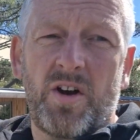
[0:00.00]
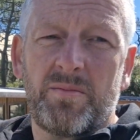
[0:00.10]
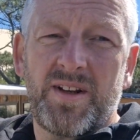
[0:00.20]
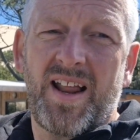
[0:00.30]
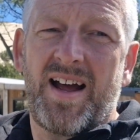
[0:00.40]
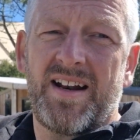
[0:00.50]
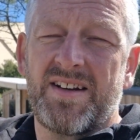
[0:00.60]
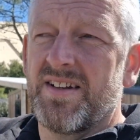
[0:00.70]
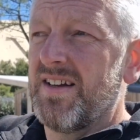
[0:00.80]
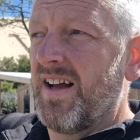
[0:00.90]
top to
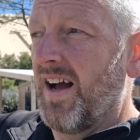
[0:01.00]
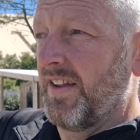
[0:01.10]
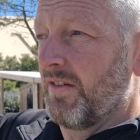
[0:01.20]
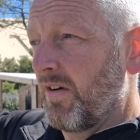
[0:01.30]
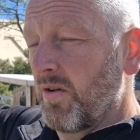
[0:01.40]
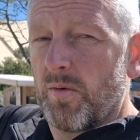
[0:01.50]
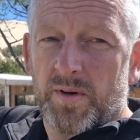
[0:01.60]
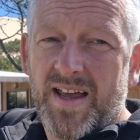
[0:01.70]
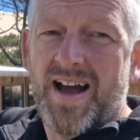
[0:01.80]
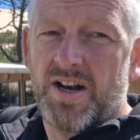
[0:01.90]
land and the rotor
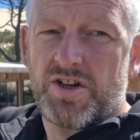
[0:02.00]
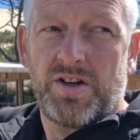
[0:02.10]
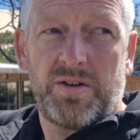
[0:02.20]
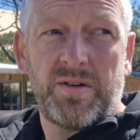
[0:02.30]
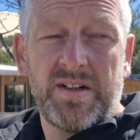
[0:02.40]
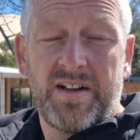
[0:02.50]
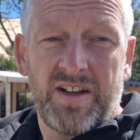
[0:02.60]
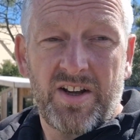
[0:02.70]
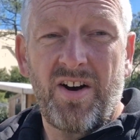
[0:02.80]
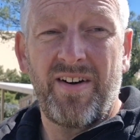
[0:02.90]
would catch you,
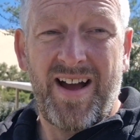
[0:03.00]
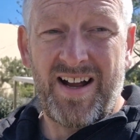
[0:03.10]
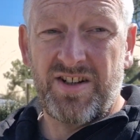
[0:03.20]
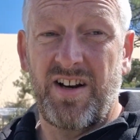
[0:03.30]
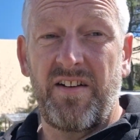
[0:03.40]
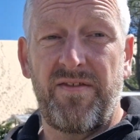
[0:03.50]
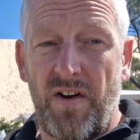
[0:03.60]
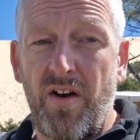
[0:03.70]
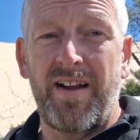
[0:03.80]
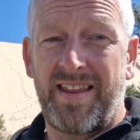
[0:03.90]
you can't actually
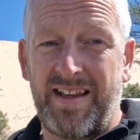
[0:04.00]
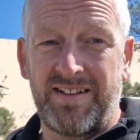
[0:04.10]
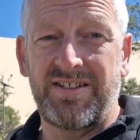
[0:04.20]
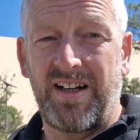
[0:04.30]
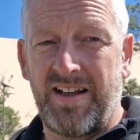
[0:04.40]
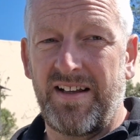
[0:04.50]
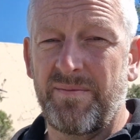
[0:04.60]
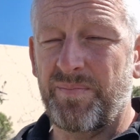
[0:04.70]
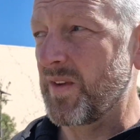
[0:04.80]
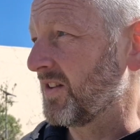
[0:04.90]
fly the easterly.
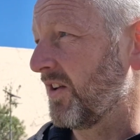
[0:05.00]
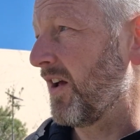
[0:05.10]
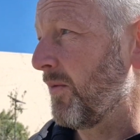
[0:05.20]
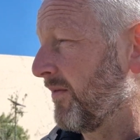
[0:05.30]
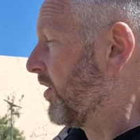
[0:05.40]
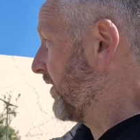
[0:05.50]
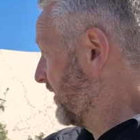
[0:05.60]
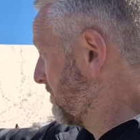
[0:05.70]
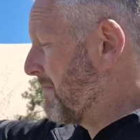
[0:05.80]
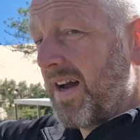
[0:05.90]
So although we've got
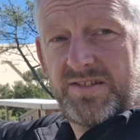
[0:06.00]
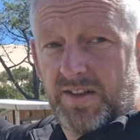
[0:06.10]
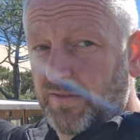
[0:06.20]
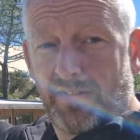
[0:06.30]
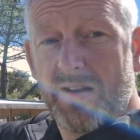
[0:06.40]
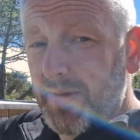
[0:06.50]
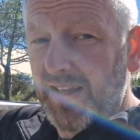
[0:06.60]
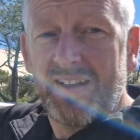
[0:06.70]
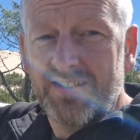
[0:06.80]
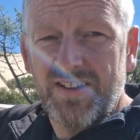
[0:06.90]
this massive, great
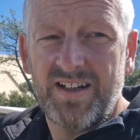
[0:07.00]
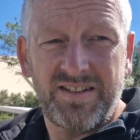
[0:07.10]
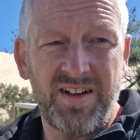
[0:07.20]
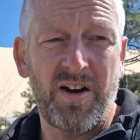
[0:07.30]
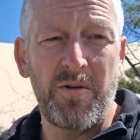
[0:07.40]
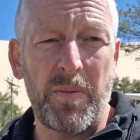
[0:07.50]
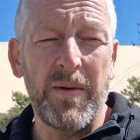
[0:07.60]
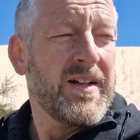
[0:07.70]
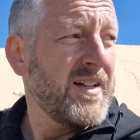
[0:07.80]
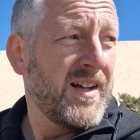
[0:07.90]
big easterly slope,
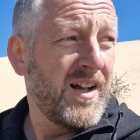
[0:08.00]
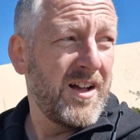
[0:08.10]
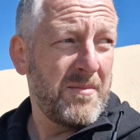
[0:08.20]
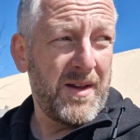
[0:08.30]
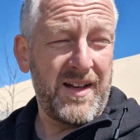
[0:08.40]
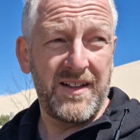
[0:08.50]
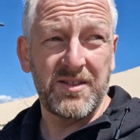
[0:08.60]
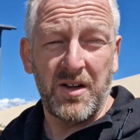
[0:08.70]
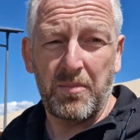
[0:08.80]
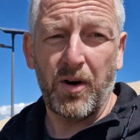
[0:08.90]
it
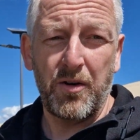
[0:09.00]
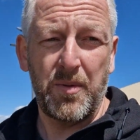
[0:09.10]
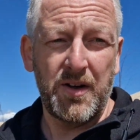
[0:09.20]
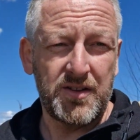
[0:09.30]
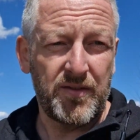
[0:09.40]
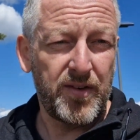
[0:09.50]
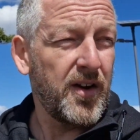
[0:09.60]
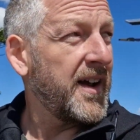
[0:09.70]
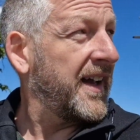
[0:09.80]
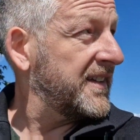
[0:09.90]
isn't appropriate to
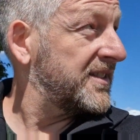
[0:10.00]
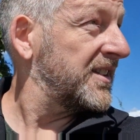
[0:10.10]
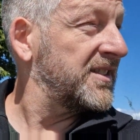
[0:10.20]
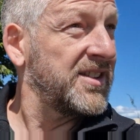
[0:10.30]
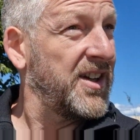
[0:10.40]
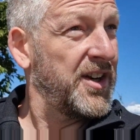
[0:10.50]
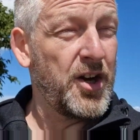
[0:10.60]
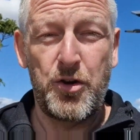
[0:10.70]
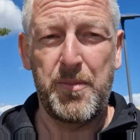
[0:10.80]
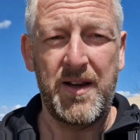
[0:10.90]
fly, hence there's
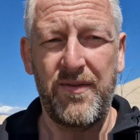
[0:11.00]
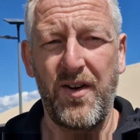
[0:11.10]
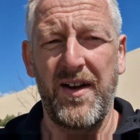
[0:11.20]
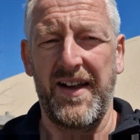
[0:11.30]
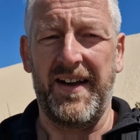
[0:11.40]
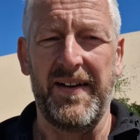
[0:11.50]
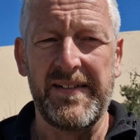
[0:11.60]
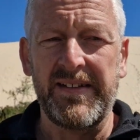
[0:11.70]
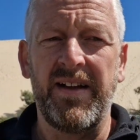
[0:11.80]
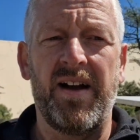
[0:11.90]
nobody flying it
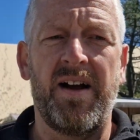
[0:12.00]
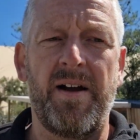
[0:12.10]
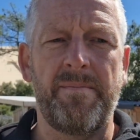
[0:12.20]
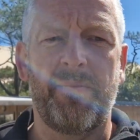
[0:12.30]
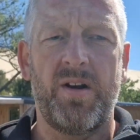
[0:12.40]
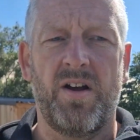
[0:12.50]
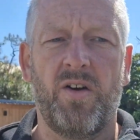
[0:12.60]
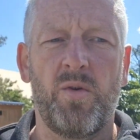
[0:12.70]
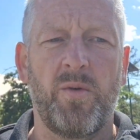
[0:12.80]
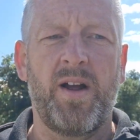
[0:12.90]

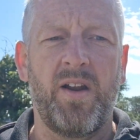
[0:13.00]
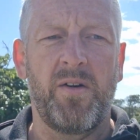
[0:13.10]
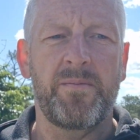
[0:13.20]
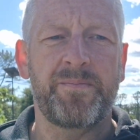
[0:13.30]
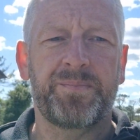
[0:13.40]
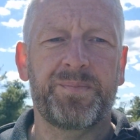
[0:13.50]
all the way along.